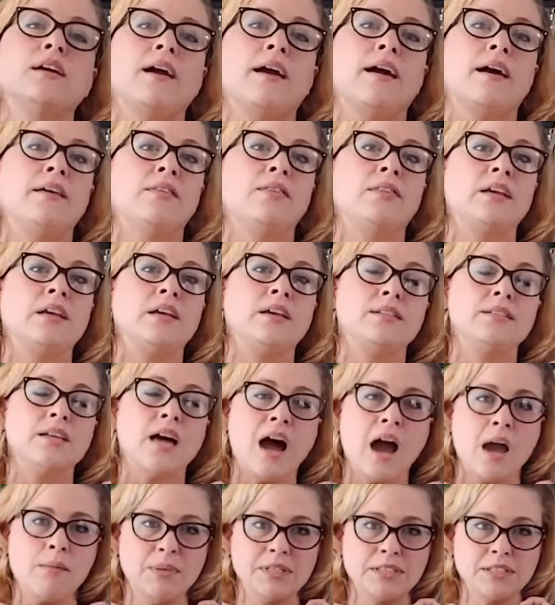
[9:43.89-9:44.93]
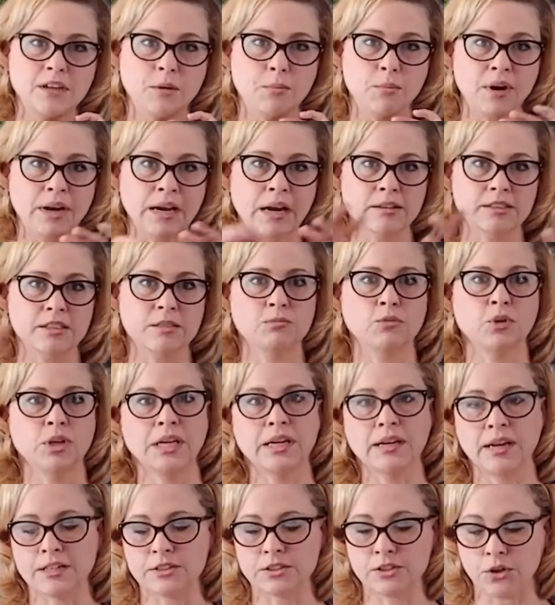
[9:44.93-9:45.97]
and the thyme is going to bring out some really
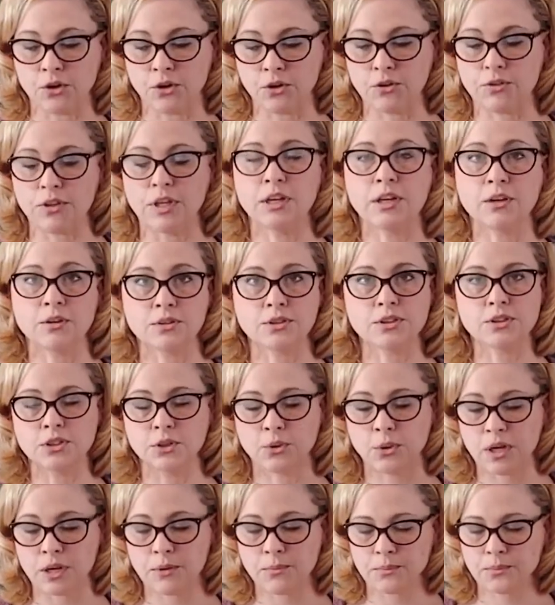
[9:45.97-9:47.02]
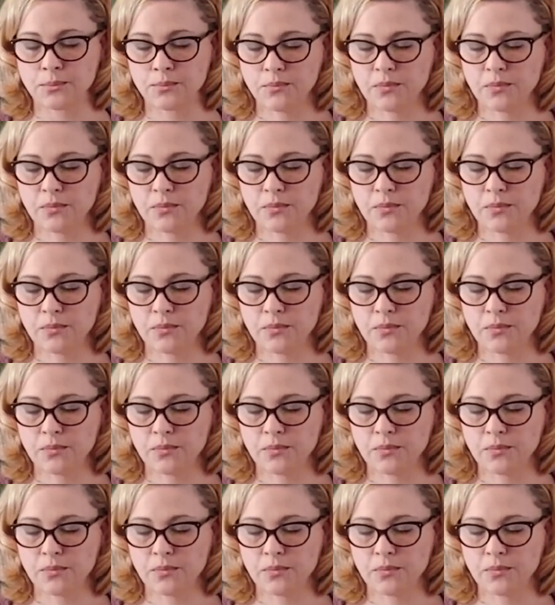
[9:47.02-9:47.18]
nice earthy notes to it.